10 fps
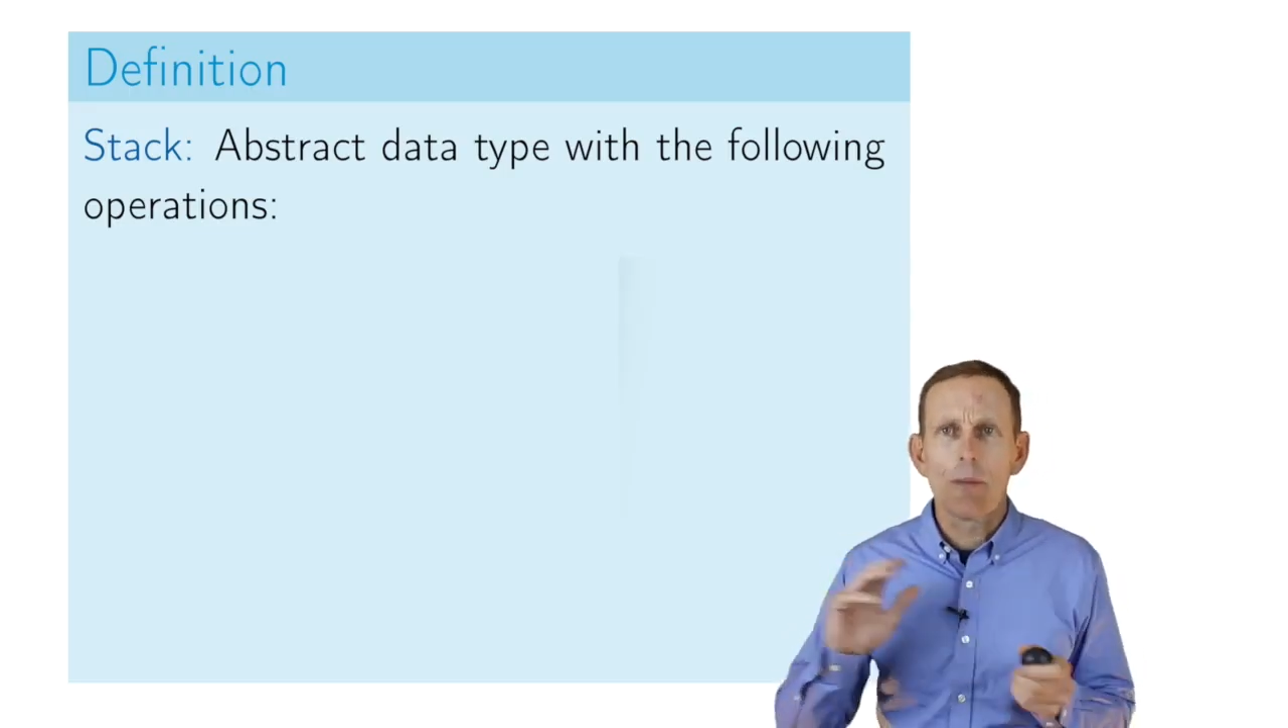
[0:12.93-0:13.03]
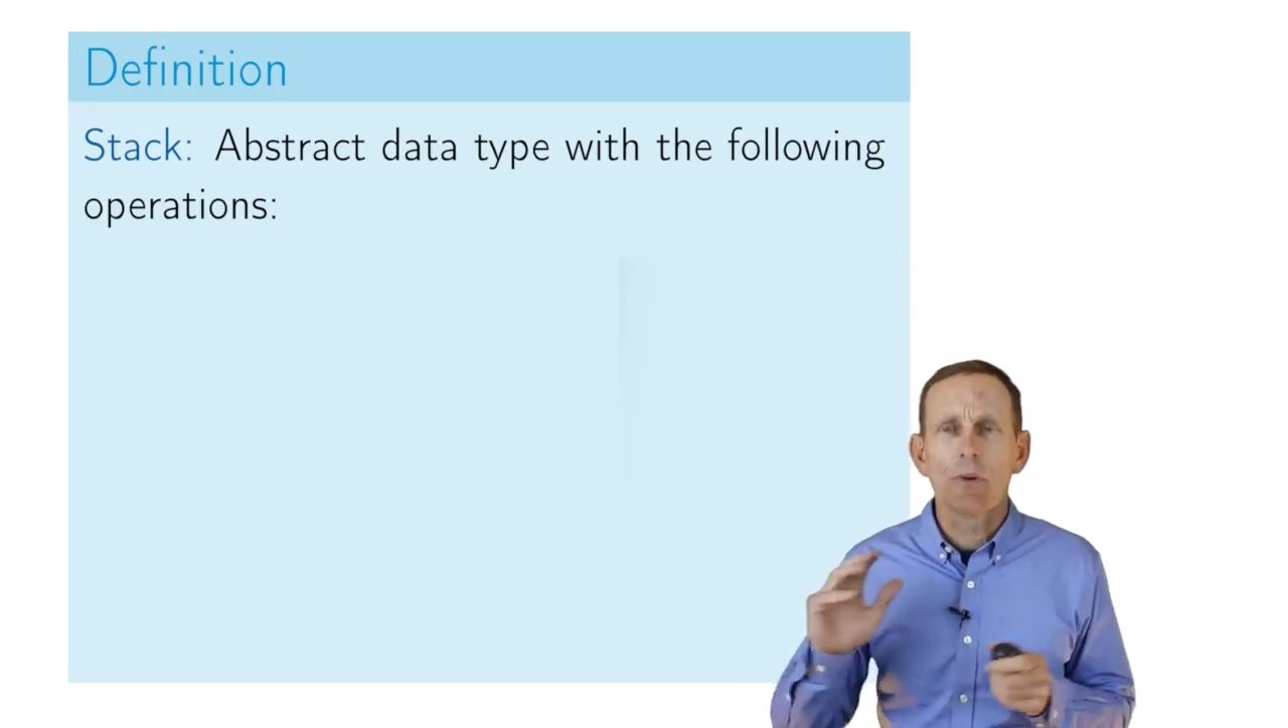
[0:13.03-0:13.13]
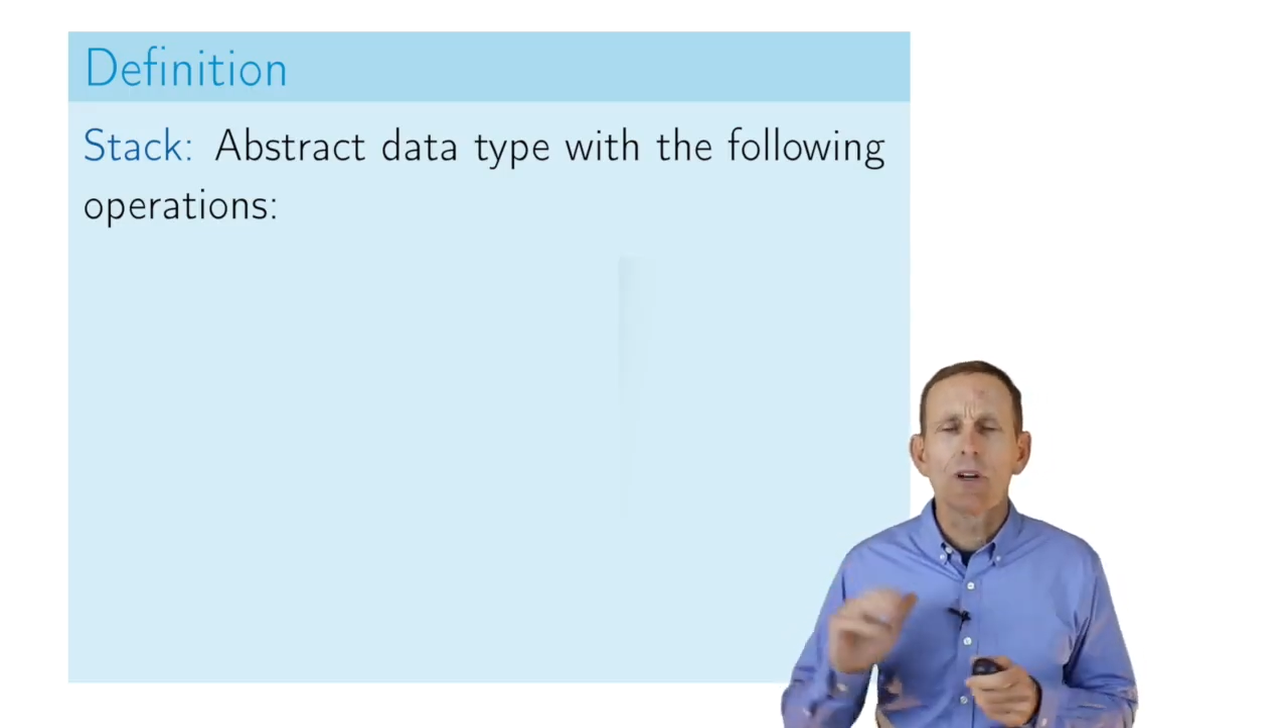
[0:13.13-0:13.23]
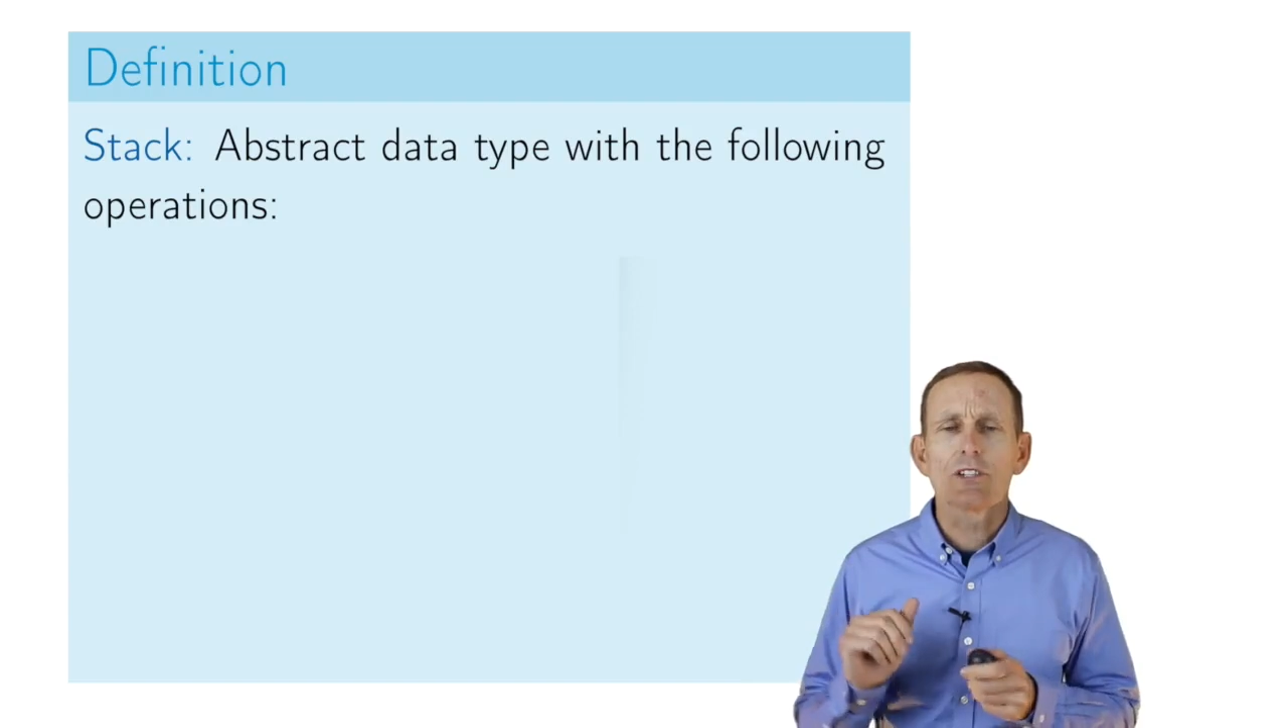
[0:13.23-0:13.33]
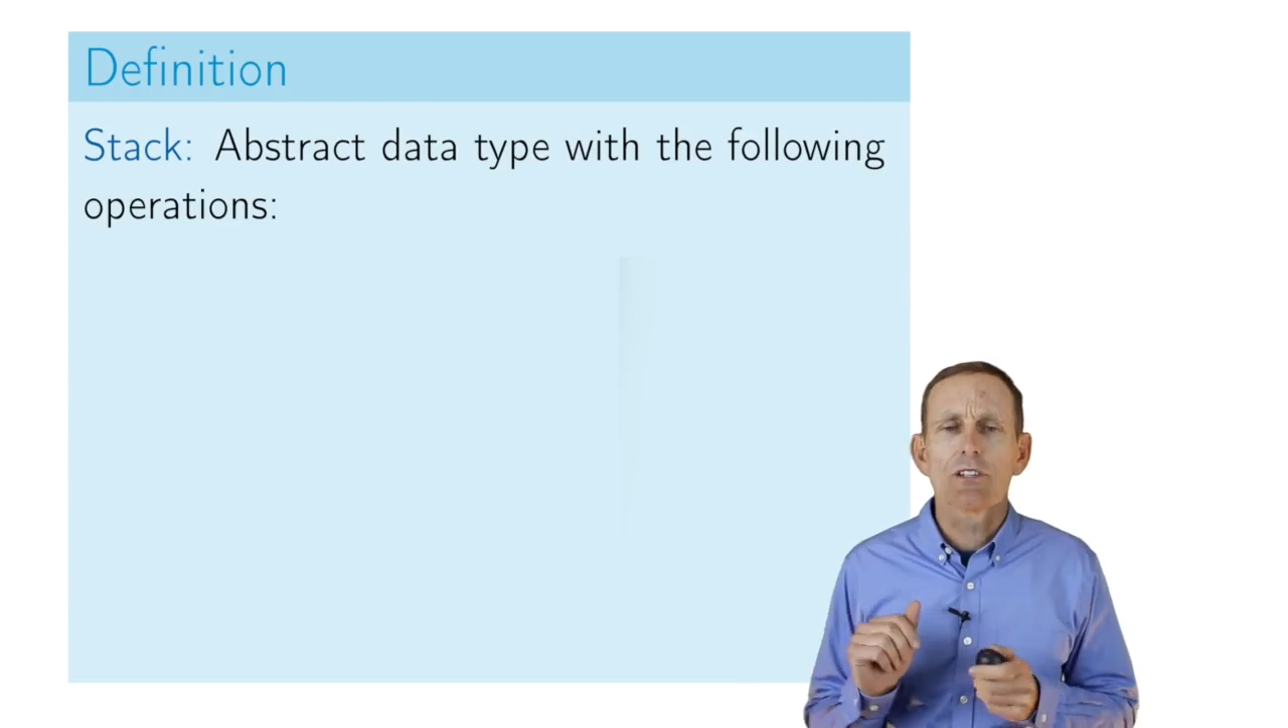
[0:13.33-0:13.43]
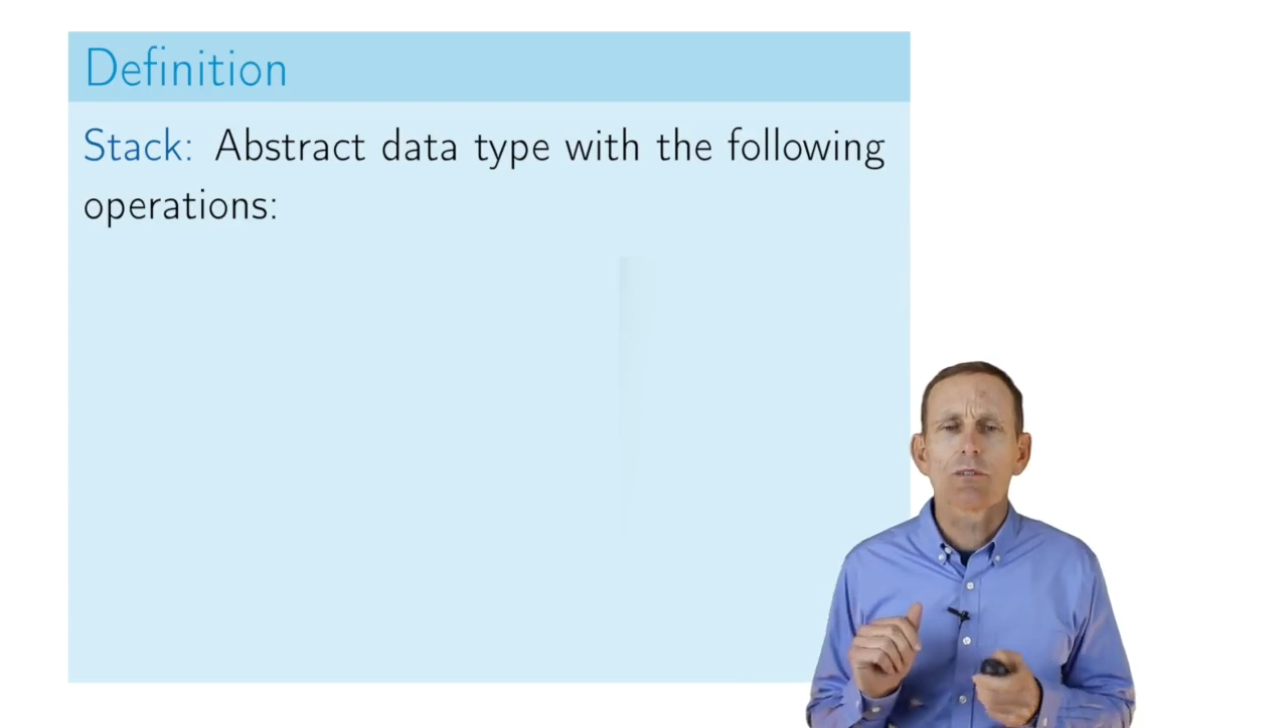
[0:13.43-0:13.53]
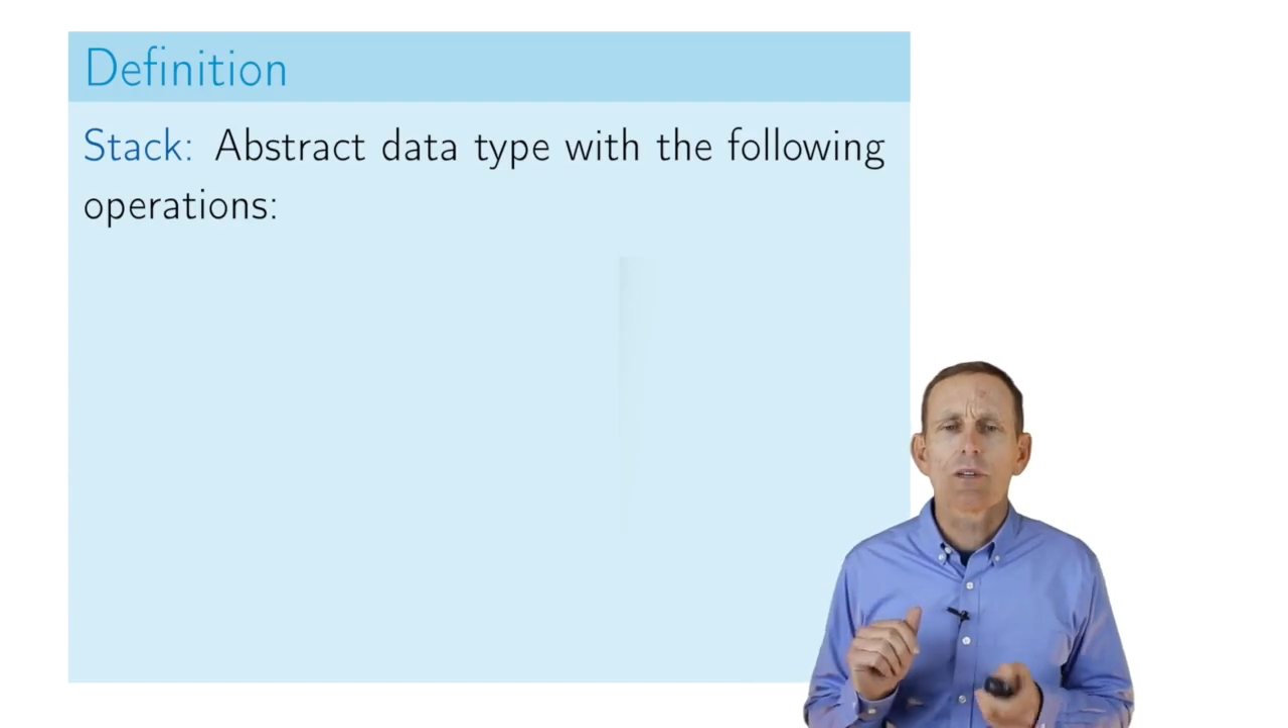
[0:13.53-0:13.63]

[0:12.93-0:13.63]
operations